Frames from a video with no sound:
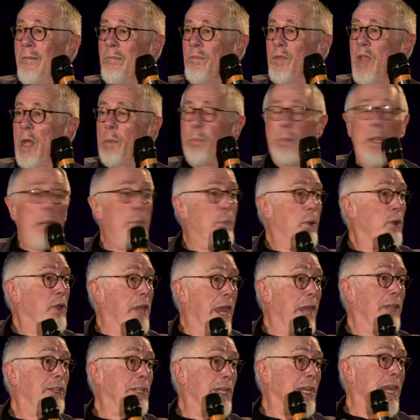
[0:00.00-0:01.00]
that people
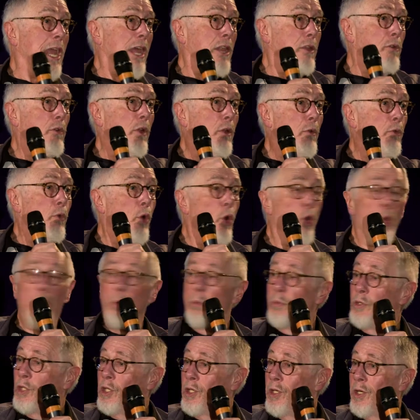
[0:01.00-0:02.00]
get together in
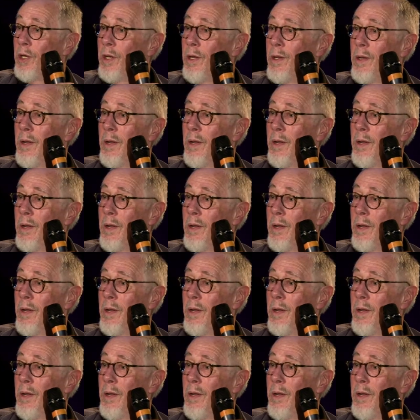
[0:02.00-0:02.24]
rooms,